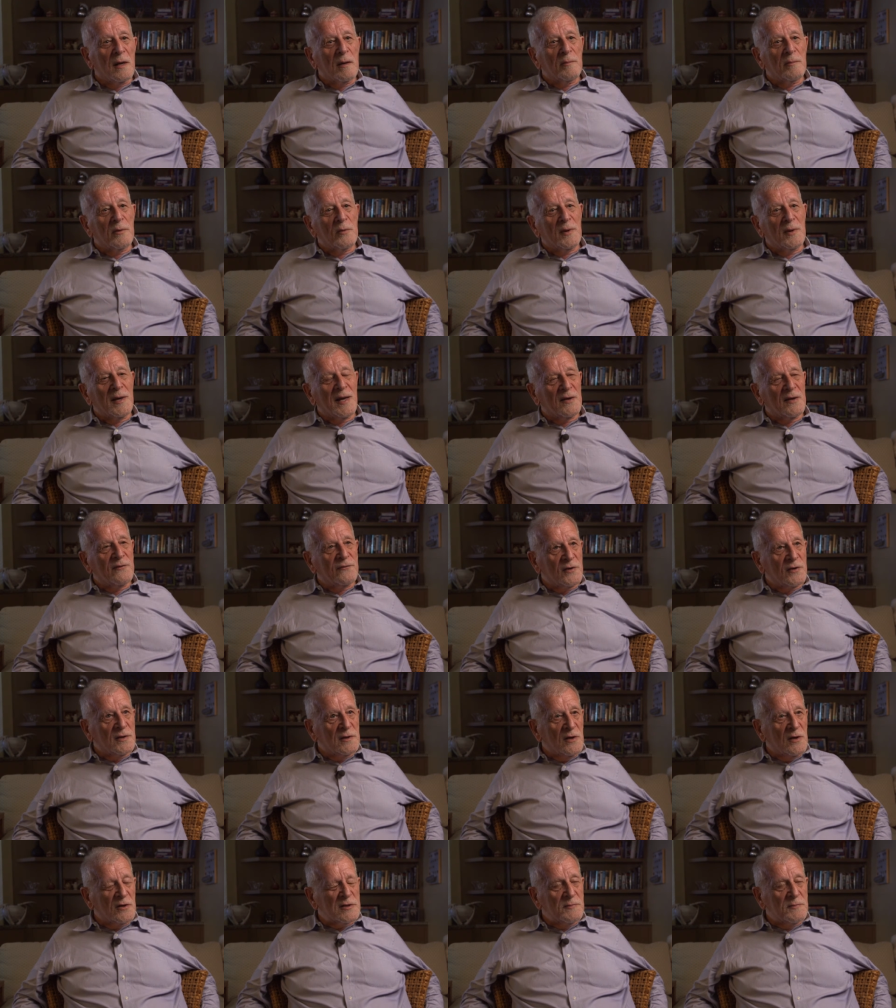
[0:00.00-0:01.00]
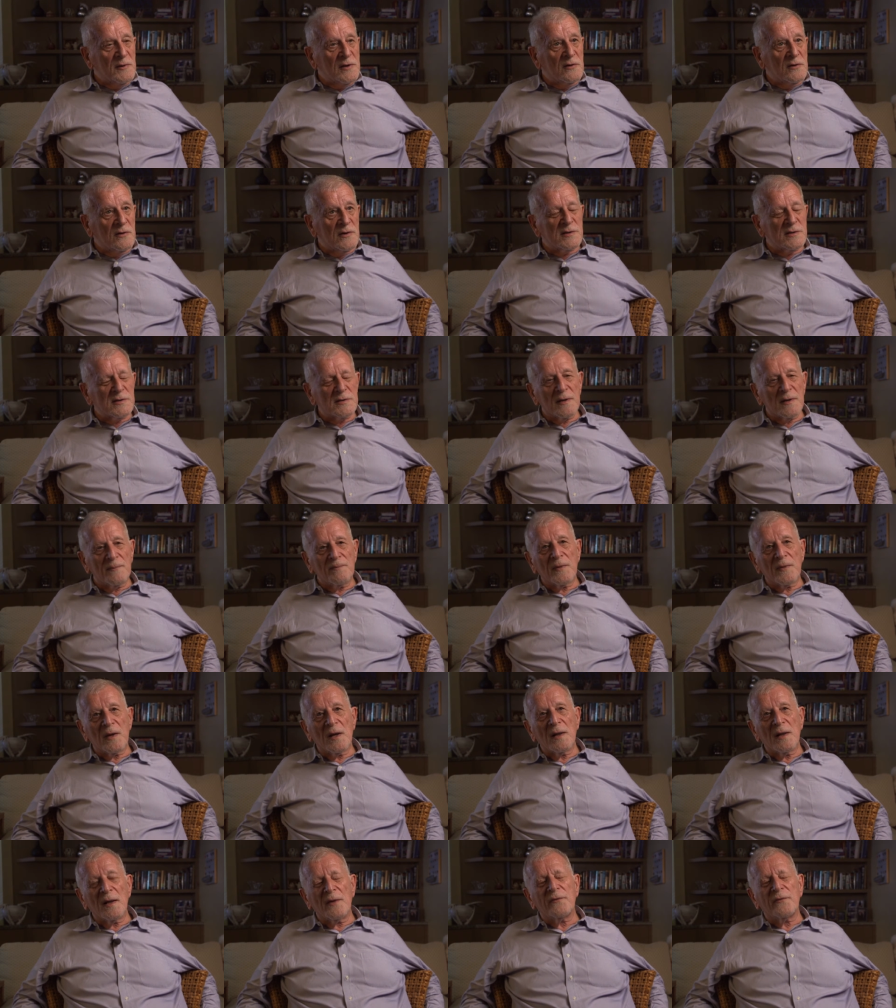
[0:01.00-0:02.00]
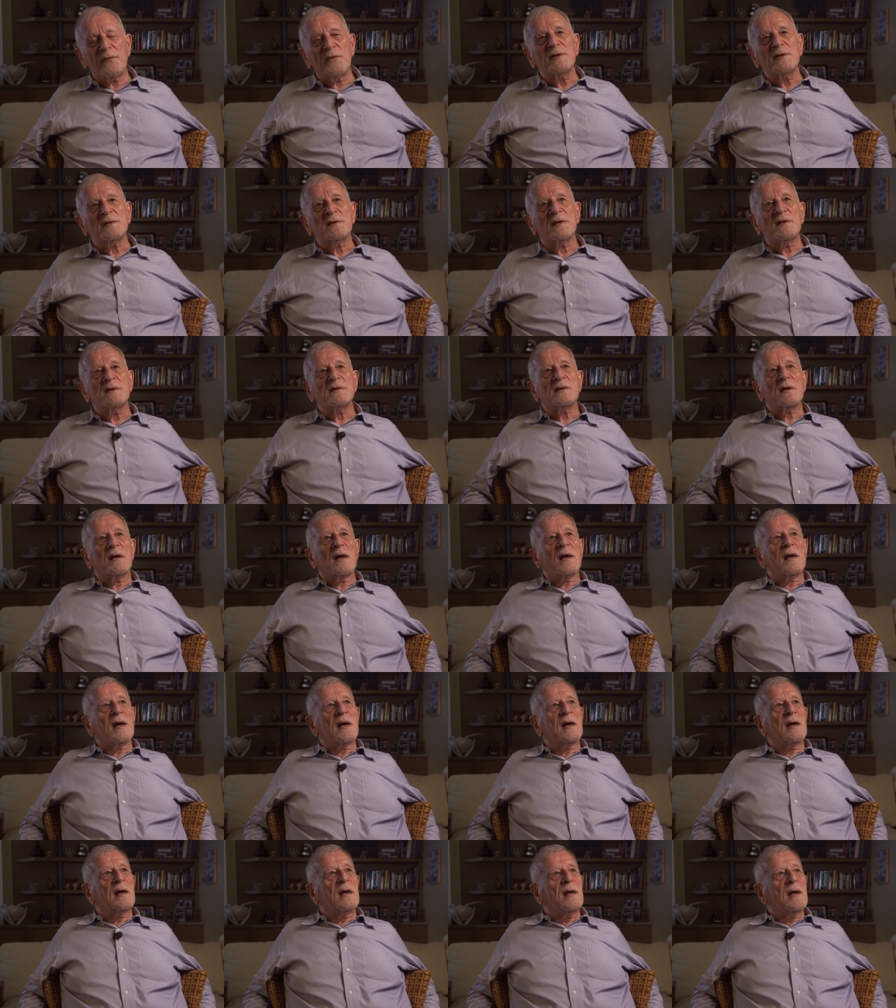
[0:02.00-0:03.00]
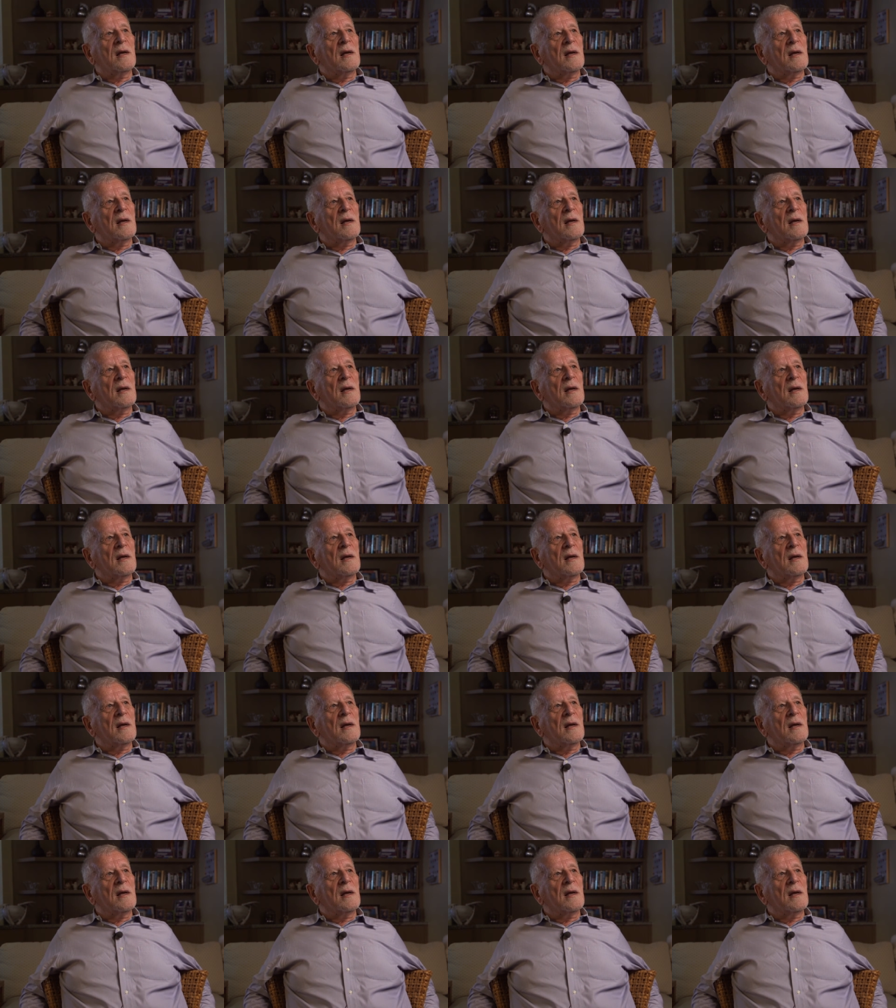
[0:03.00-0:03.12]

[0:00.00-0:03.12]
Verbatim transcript: but we had footnotes because, for instance, uh,